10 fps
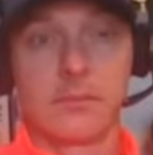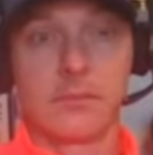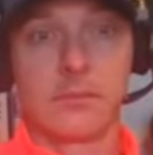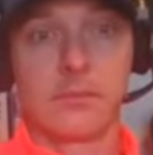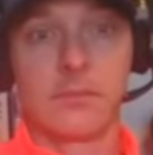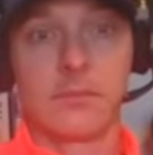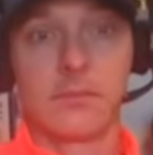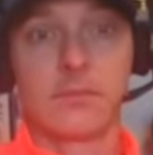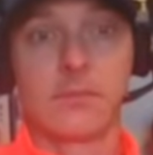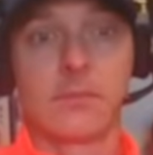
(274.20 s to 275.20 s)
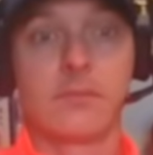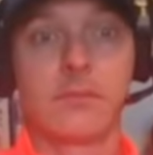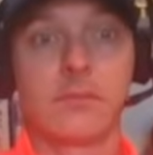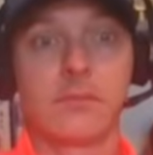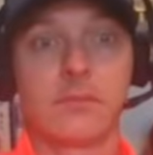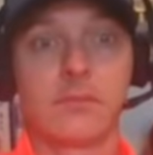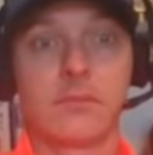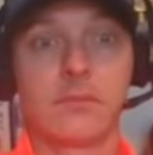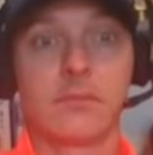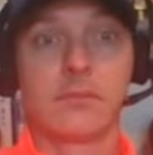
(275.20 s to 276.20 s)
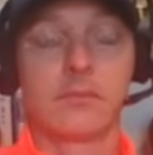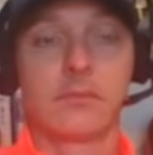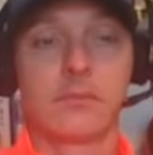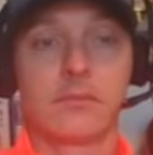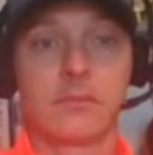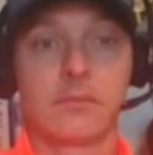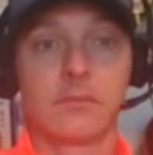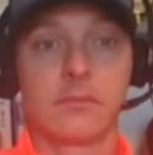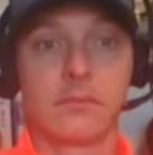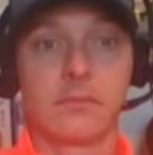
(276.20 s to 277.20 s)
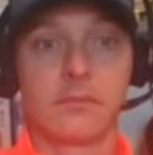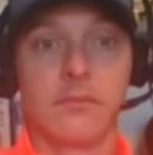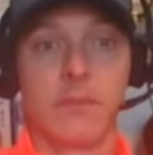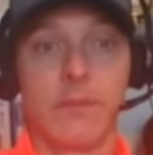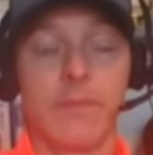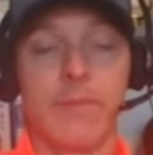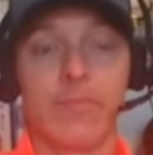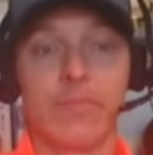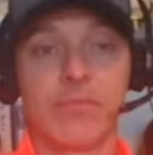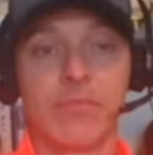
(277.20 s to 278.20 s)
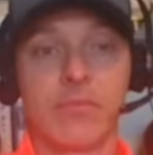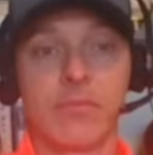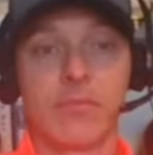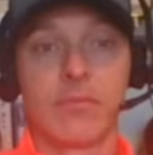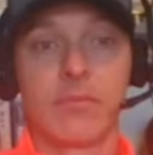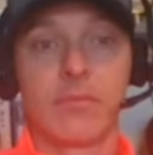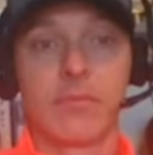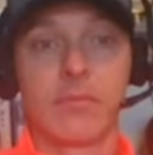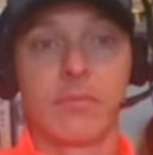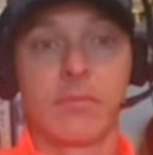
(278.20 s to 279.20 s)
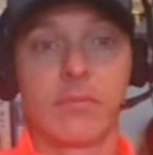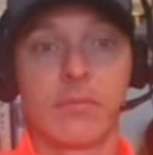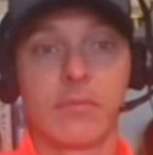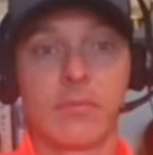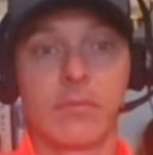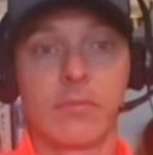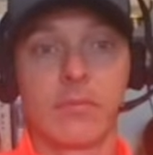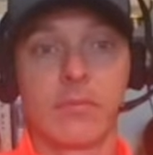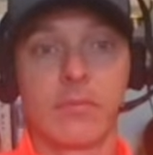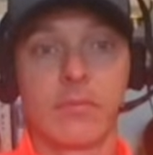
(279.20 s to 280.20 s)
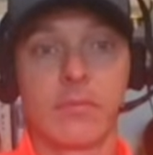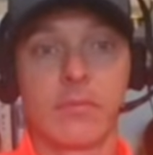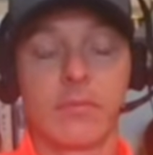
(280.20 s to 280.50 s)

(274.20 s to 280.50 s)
(not speaking)